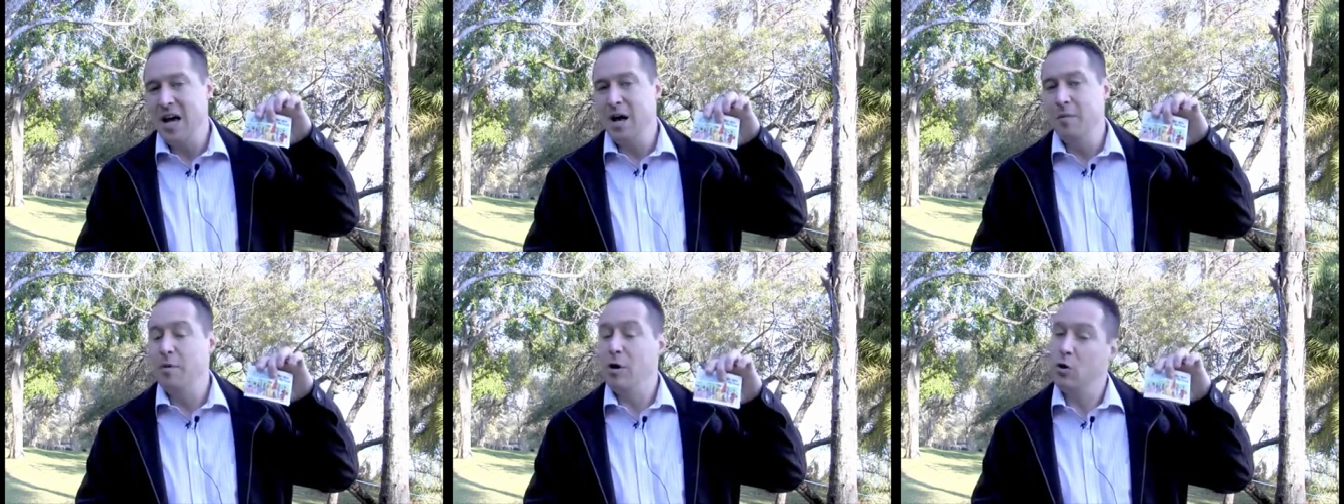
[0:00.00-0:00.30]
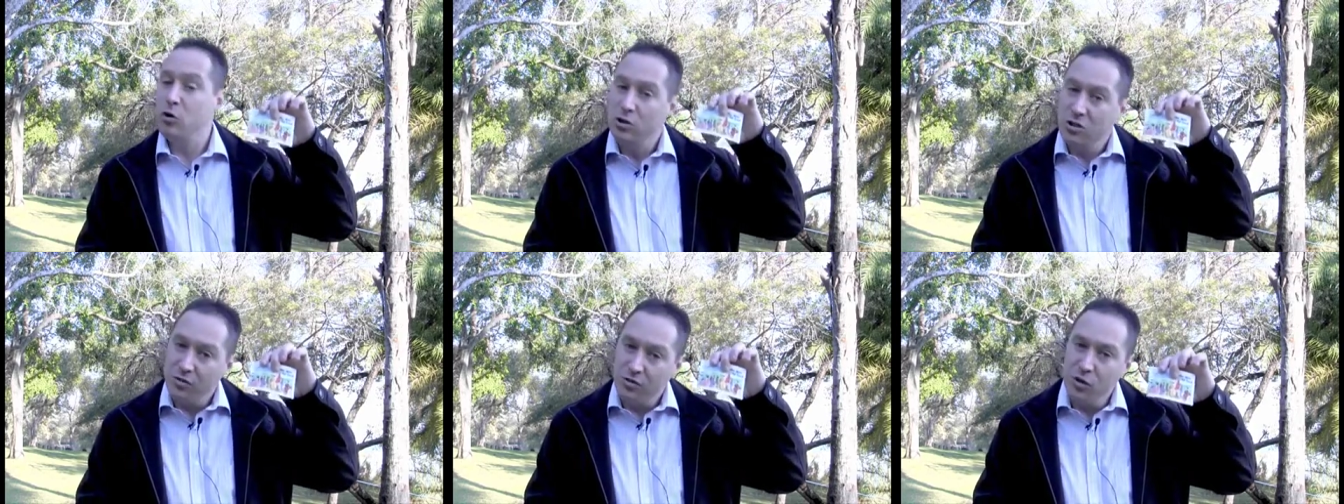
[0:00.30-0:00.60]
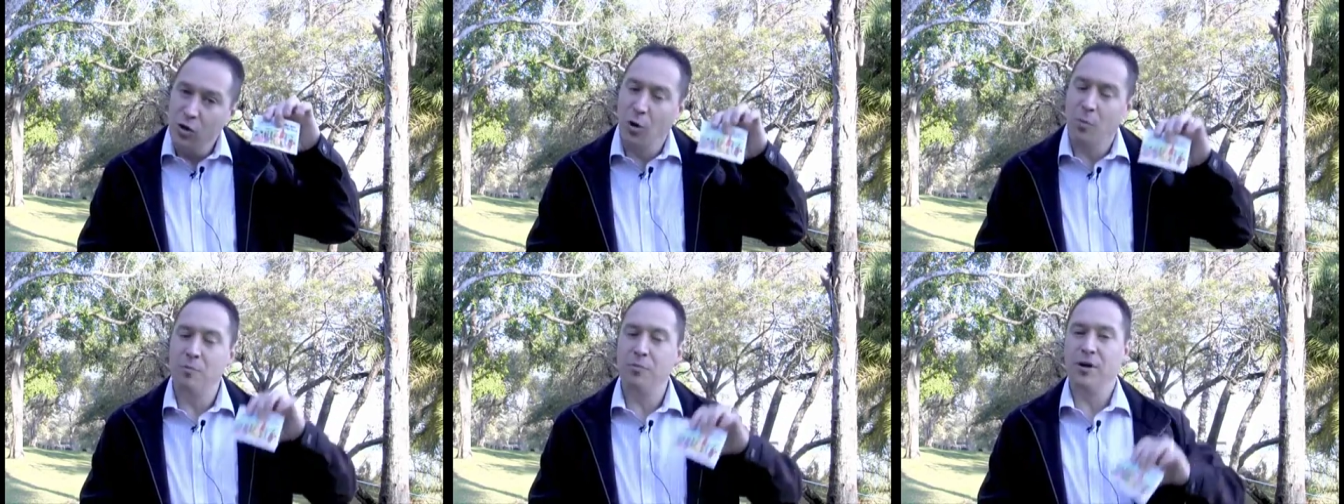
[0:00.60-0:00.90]
because of
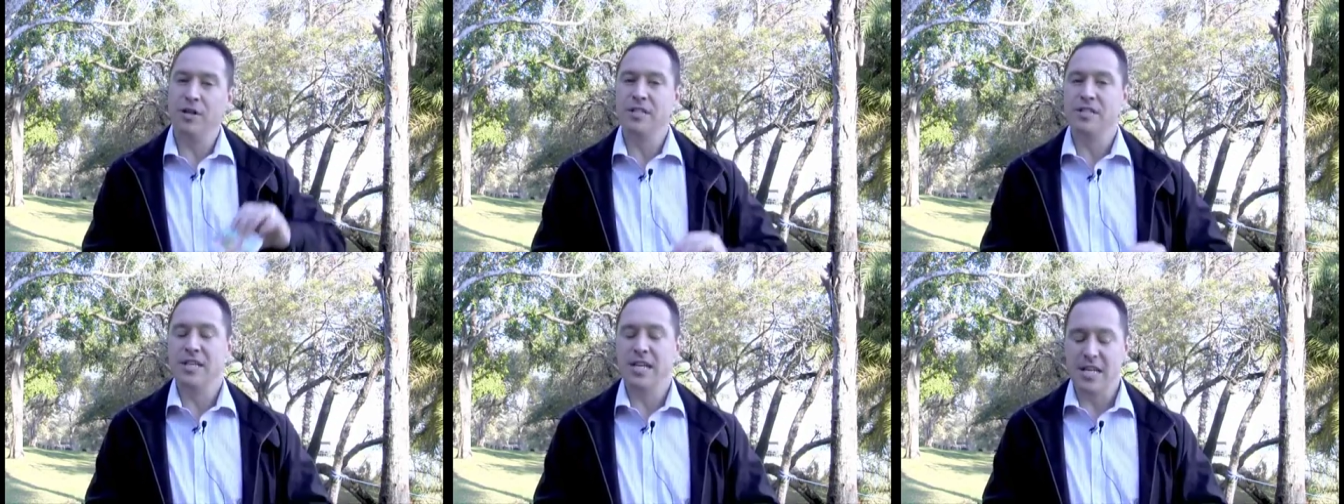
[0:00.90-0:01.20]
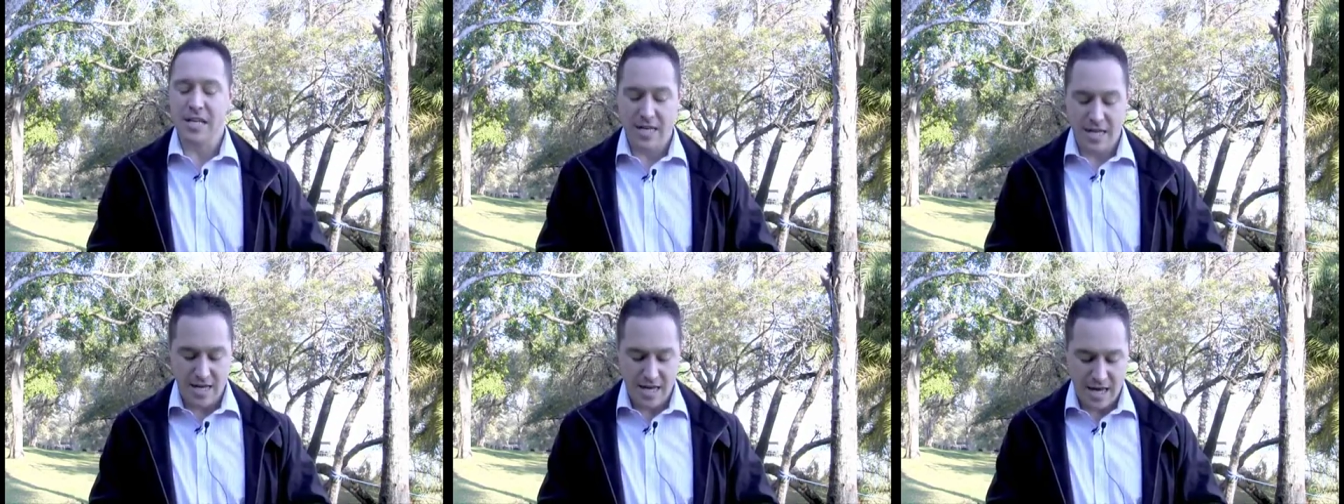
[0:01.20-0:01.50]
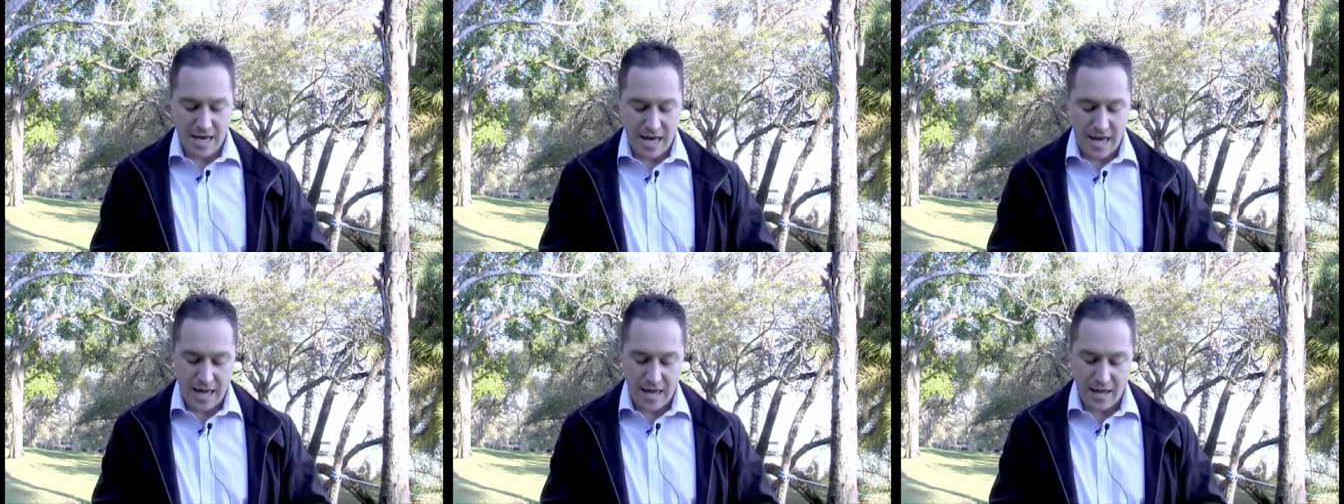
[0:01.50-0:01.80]
your printing
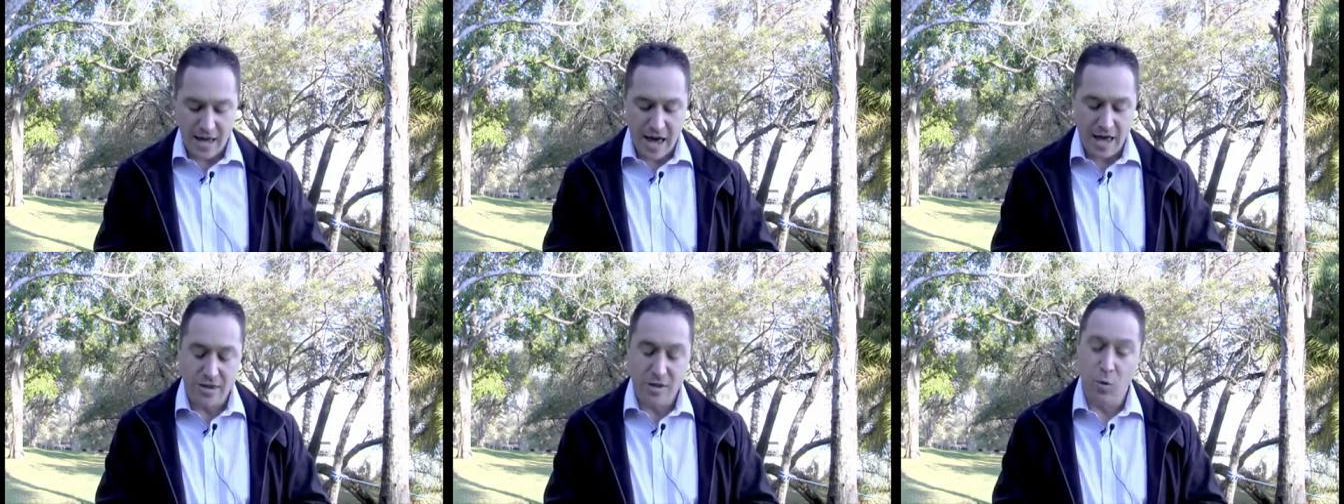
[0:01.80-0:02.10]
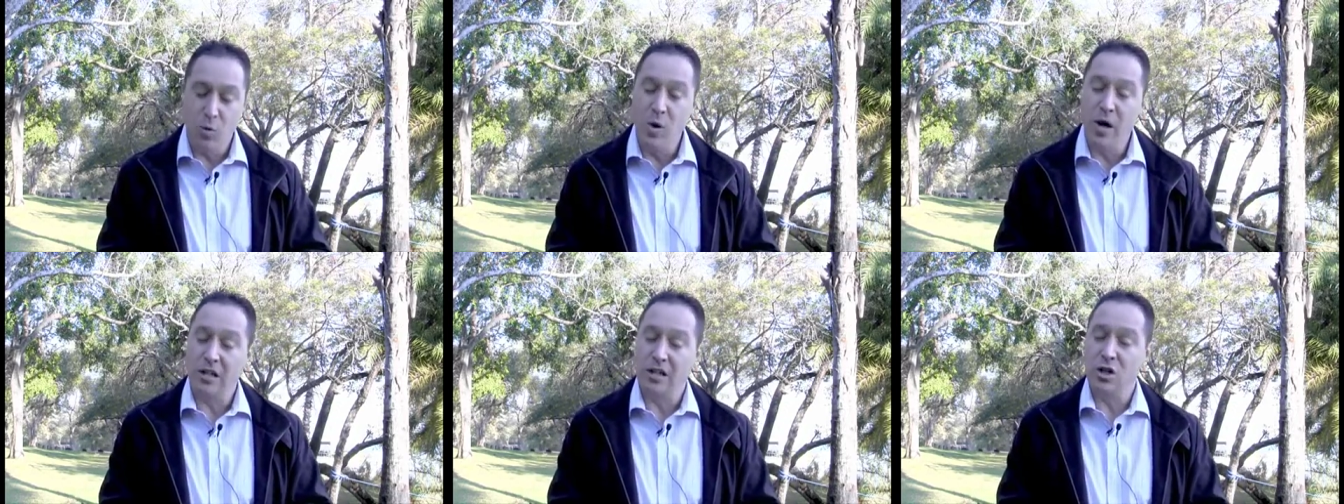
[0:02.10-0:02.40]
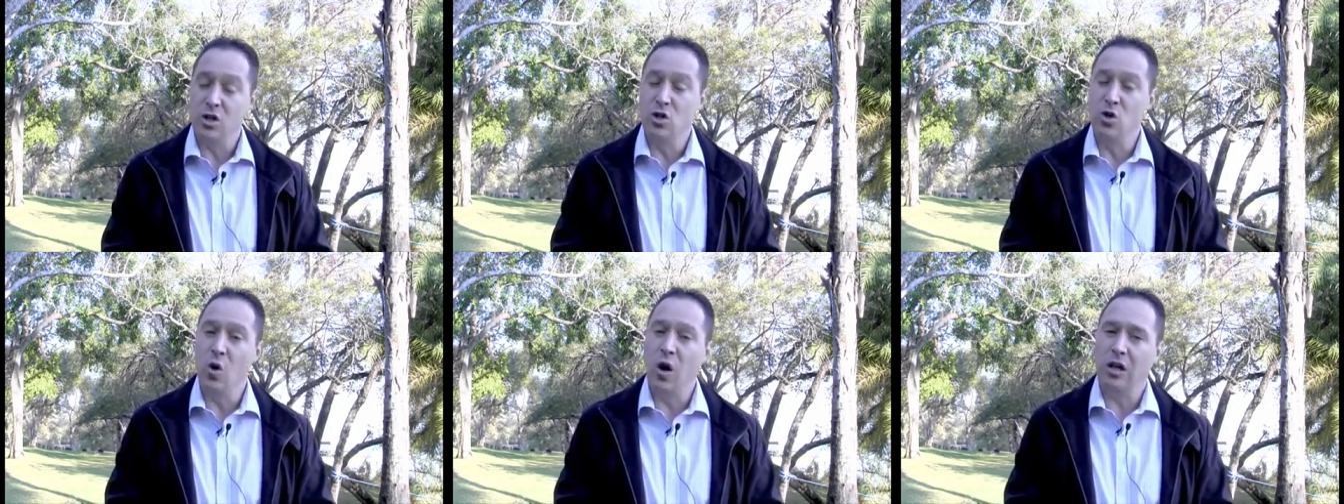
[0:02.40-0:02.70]
uh, and, and the work
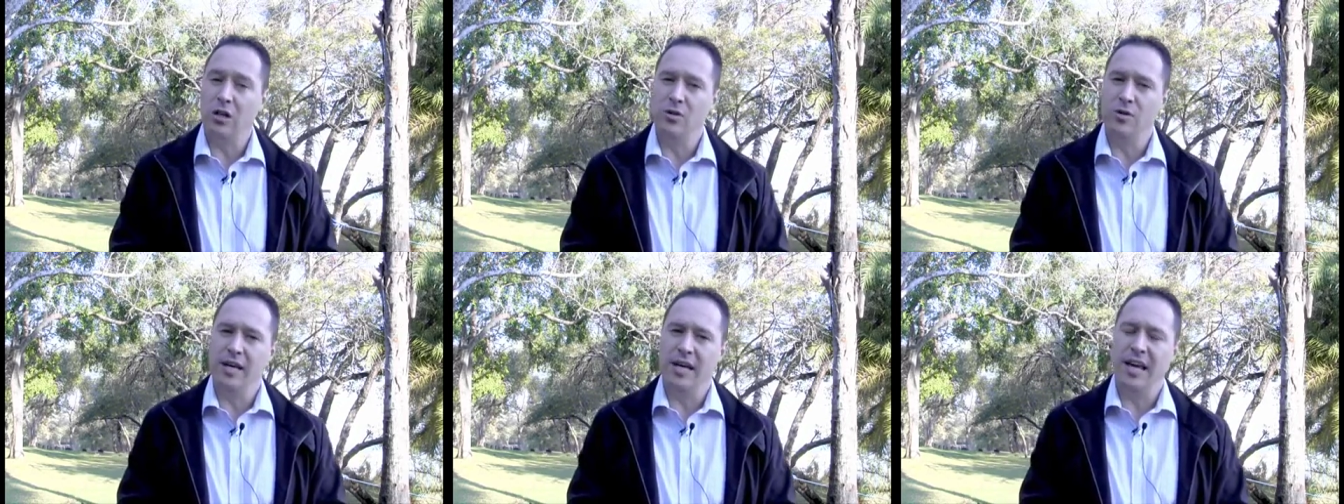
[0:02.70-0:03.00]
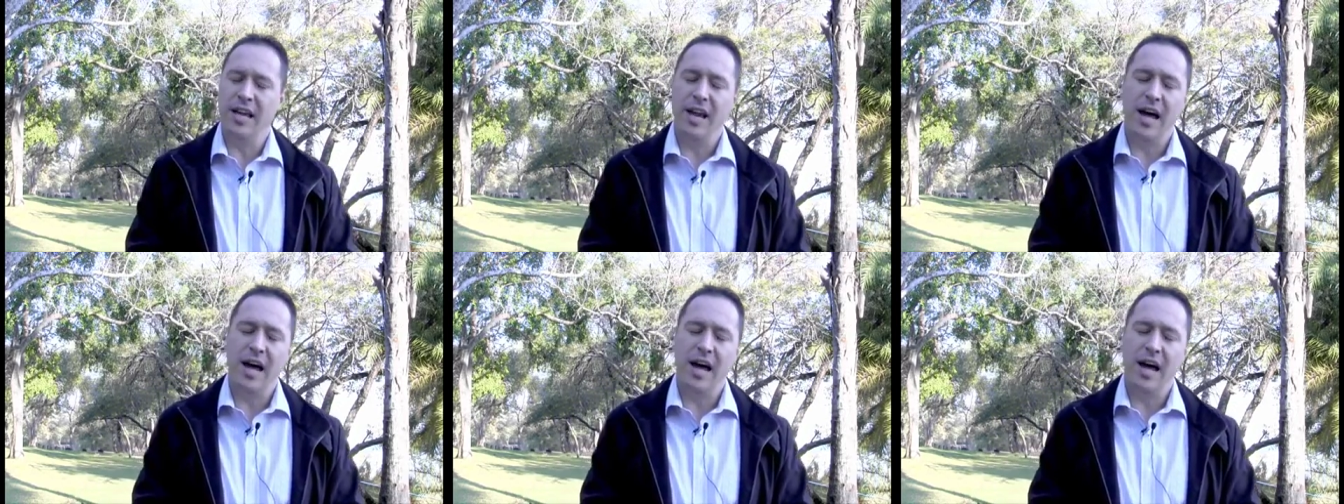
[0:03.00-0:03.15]
that you are doing.